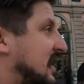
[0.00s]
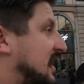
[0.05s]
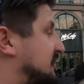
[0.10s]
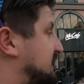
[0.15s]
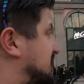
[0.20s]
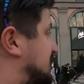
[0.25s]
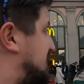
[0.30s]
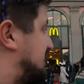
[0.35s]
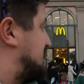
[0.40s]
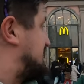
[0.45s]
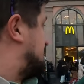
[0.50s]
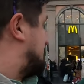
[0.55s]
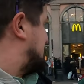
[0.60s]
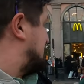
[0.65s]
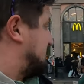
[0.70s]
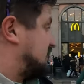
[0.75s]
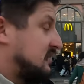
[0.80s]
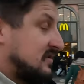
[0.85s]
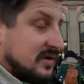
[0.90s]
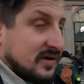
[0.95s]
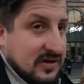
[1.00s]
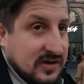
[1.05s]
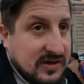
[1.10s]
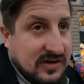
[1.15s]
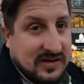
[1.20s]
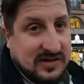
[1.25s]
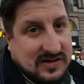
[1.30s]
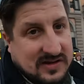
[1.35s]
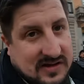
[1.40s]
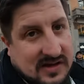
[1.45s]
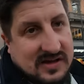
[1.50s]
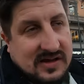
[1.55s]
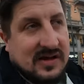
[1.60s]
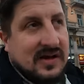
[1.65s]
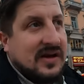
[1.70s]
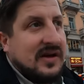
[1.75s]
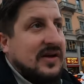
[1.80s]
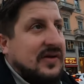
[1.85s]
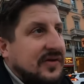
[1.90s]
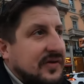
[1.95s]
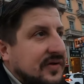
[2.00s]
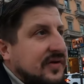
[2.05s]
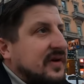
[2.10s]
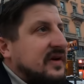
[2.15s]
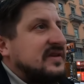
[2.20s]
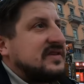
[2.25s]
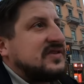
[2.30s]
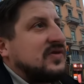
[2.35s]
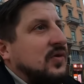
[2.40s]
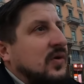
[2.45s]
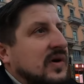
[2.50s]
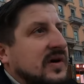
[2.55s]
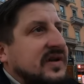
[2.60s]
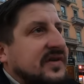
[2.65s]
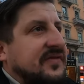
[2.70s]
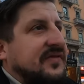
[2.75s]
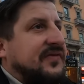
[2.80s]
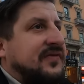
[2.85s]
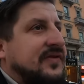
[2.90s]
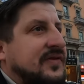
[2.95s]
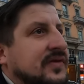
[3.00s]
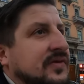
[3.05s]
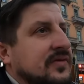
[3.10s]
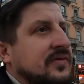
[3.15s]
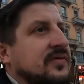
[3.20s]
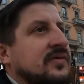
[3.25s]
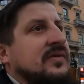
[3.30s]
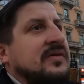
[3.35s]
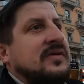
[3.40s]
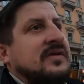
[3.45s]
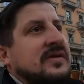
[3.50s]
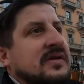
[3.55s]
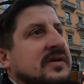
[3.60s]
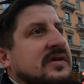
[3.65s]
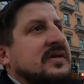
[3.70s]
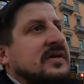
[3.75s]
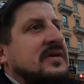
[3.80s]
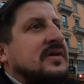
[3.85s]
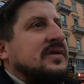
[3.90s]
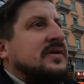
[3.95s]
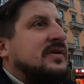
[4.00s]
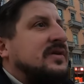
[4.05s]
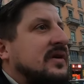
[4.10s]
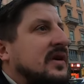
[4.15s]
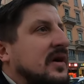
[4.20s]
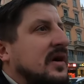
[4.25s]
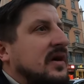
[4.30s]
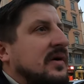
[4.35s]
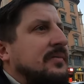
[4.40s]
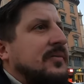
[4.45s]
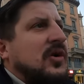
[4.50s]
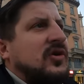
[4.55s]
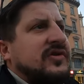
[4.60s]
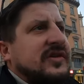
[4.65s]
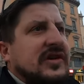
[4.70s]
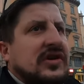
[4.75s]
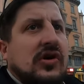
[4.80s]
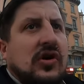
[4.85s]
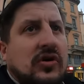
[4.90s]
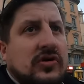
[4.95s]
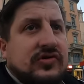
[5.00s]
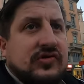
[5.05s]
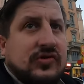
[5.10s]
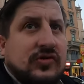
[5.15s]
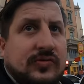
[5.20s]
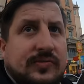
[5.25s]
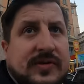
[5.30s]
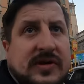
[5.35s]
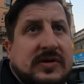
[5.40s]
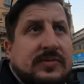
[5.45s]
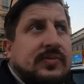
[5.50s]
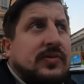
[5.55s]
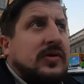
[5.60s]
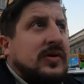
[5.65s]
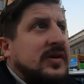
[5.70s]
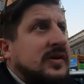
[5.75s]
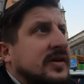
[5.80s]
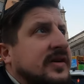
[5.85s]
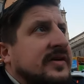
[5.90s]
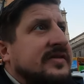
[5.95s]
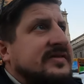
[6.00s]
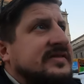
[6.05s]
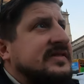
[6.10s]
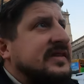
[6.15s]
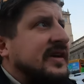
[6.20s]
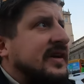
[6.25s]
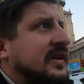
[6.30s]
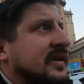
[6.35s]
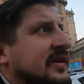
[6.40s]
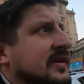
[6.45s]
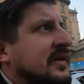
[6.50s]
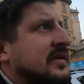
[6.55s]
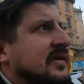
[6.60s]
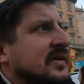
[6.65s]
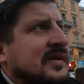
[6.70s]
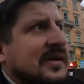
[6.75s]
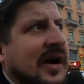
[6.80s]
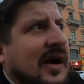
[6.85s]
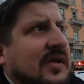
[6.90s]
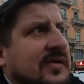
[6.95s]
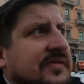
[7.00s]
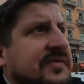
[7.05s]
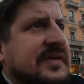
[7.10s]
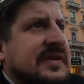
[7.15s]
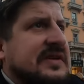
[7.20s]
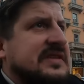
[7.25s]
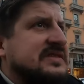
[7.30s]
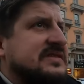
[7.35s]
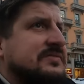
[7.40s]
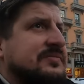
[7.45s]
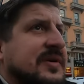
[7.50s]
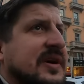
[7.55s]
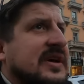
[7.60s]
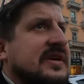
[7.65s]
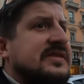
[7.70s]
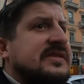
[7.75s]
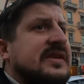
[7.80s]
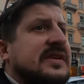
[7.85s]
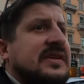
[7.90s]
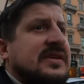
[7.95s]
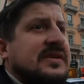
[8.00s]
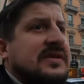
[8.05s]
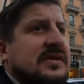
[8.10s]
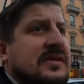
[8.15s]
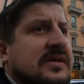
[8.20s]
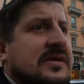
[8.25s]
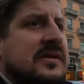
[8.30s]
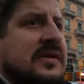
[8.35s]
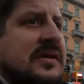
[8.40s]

I mean, there is quite a few multicultural people here, I'd say. I don't think it's a bad thing,